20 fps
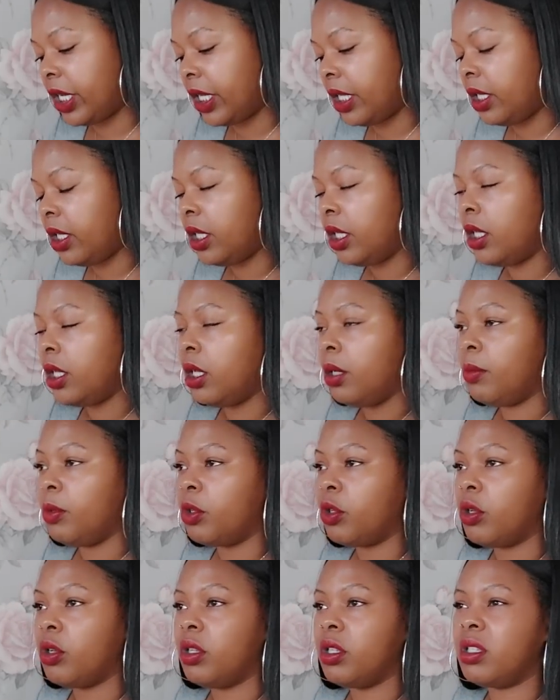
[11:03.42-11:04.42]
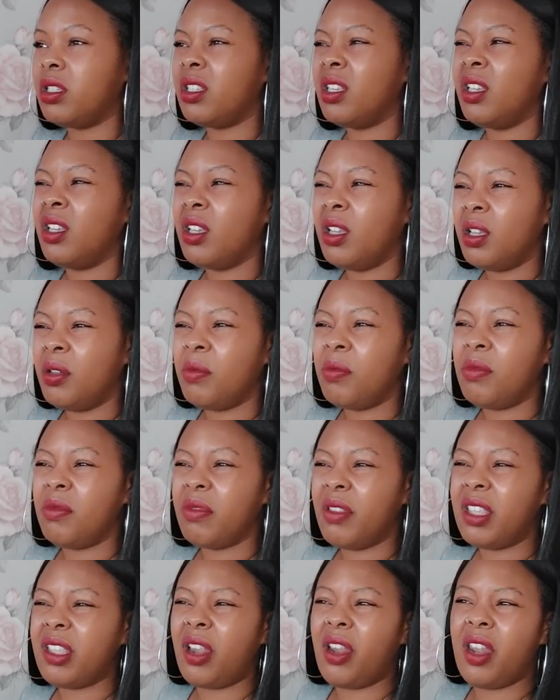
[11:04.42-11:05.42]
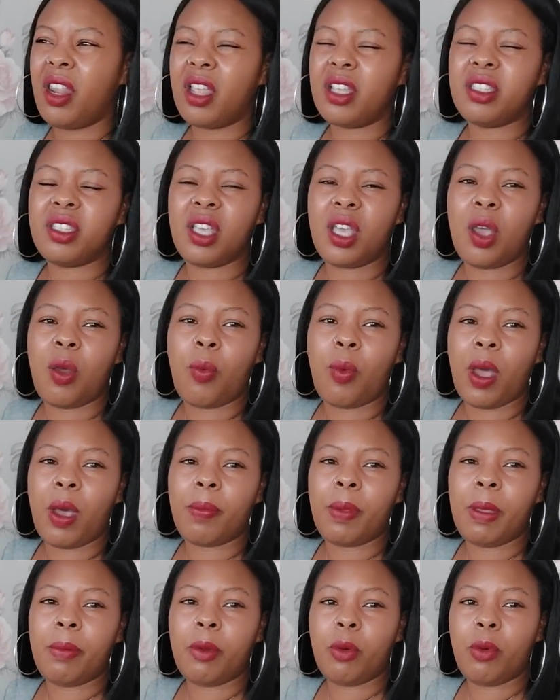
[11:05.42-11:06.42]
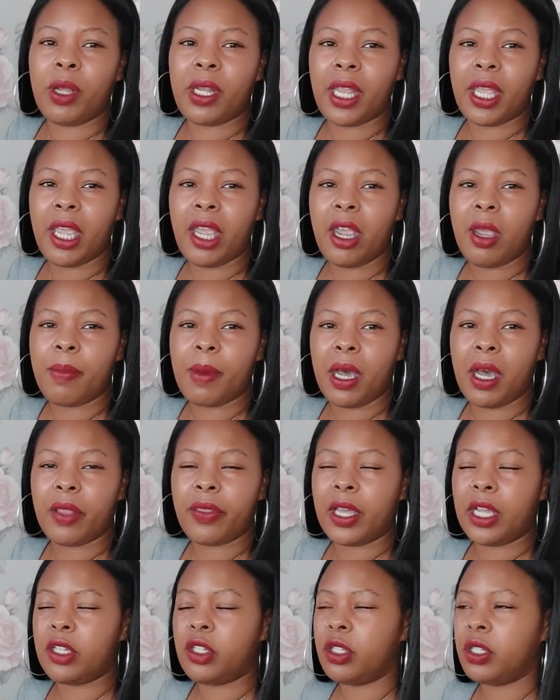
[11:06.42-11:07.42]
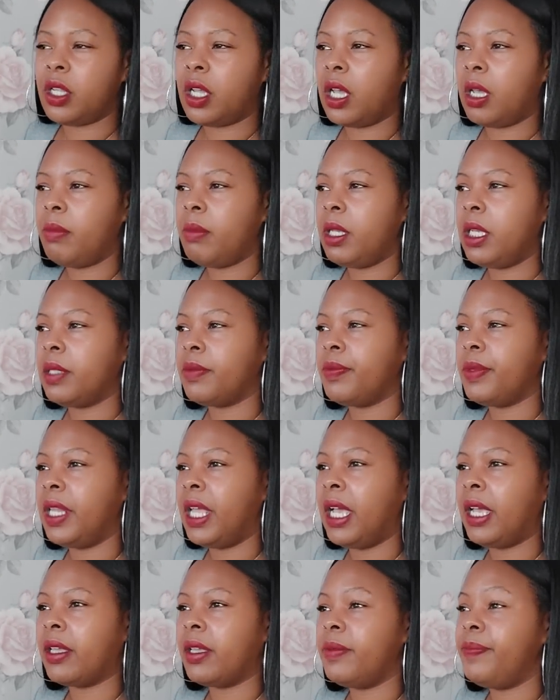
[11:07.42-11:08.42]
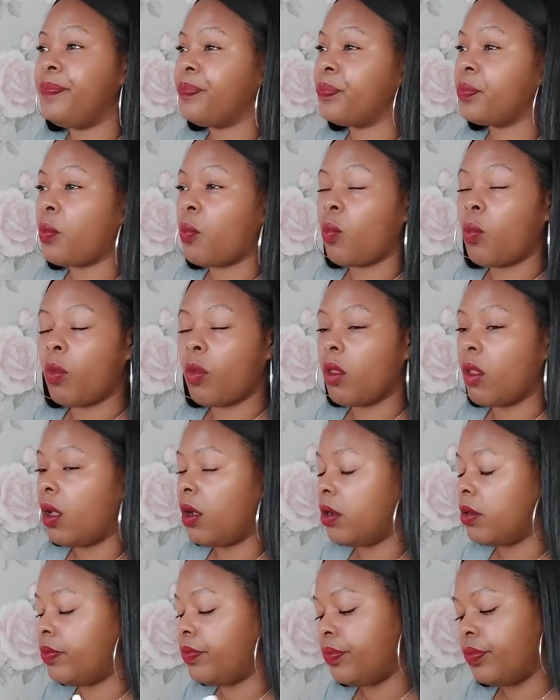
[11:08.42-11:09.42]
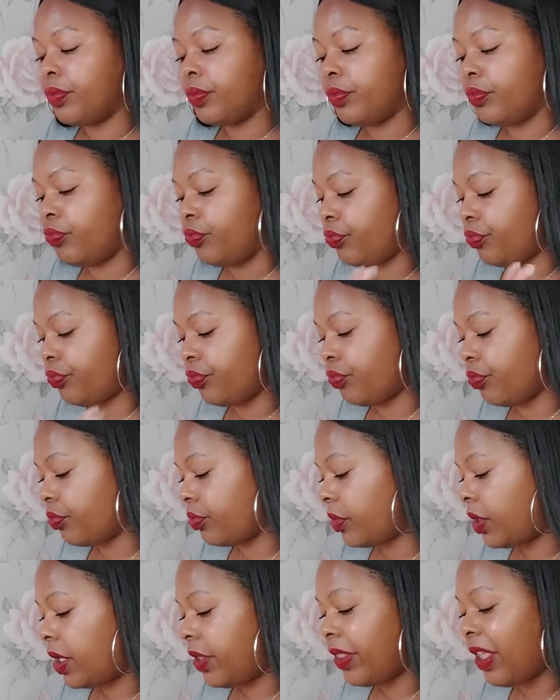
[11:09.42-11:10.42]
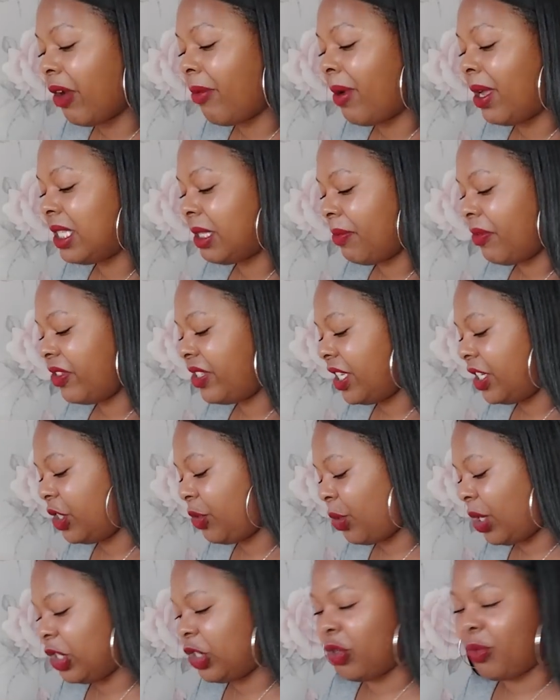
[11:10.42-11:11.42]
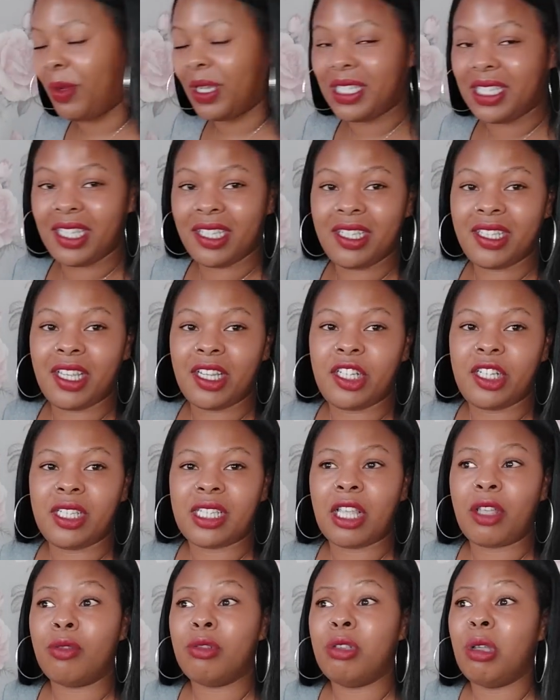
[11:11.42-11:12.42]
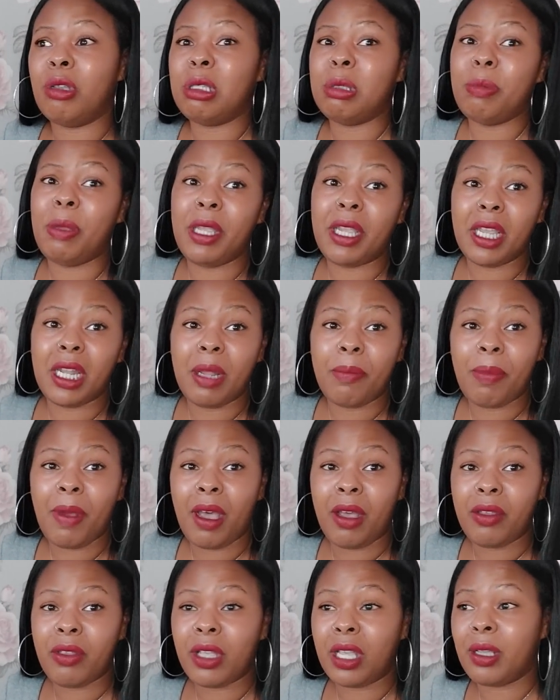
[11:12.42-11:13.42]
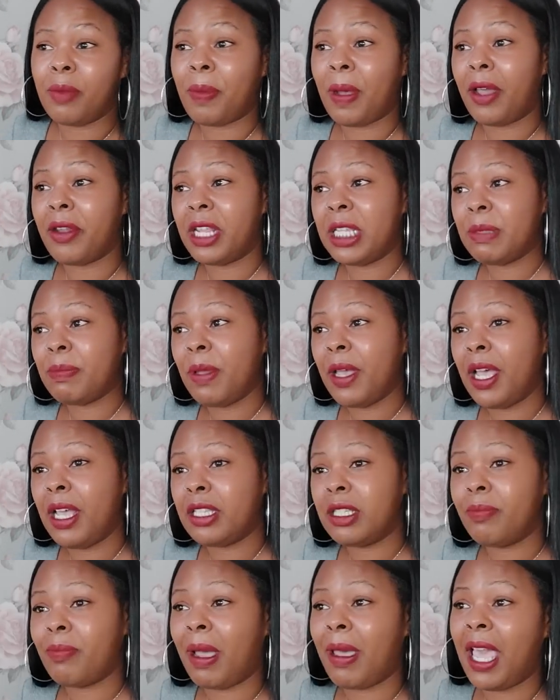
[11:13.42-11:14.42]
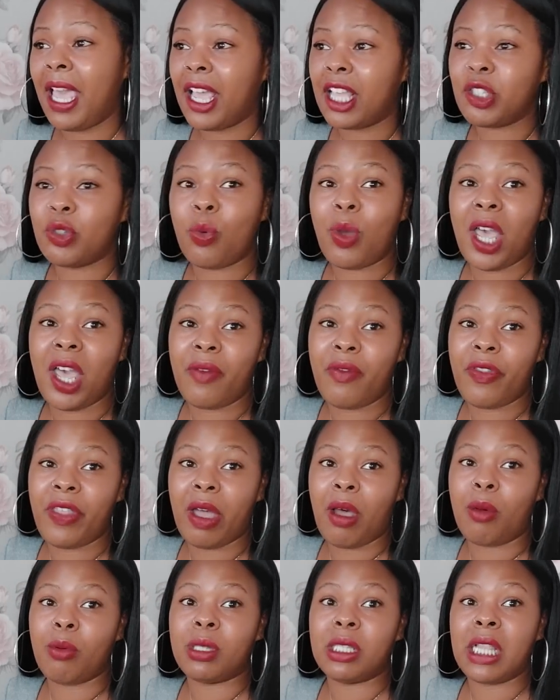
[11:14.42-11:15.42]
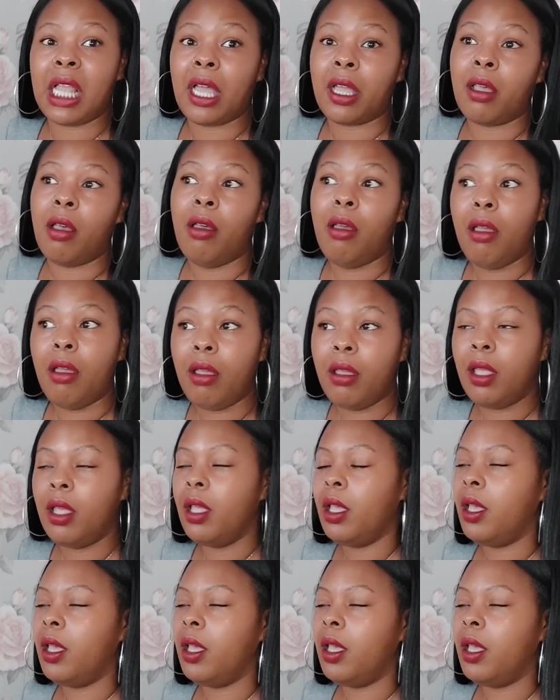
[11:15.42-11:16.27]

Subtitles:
yeah? Because there's only a certain while people want to hear about that, do you know what I mean? Like, that reminds me of a situation with my sister, and she said, stop speaking about this person, my ex or whatever, that I was like, And